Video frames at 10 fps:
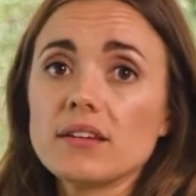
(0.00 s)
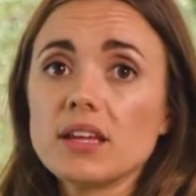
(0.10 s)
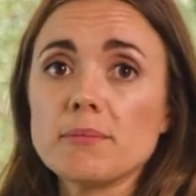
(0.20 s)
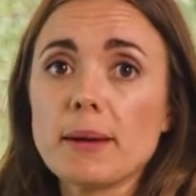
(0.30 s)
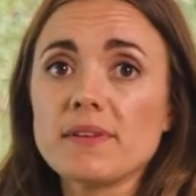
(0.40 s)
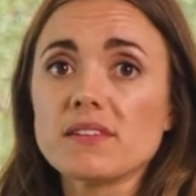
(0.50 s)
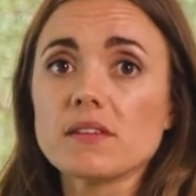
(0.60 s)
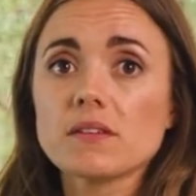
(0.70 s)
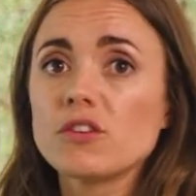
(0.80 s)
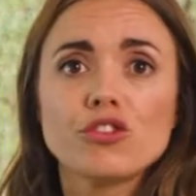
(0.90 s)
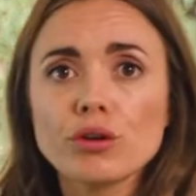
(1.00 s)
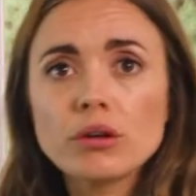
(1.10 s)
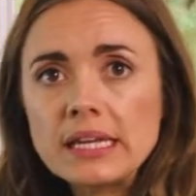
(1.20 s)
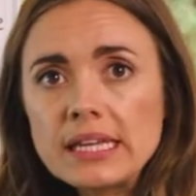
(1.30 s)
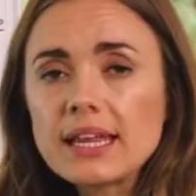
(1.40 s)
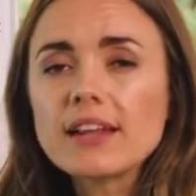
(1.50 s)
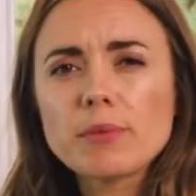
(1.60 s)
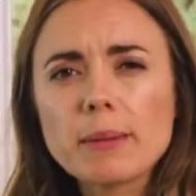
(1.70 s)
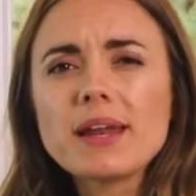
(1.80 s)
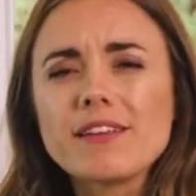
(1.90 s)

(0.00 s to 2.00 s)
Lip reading: in my business because you don't need that to make money.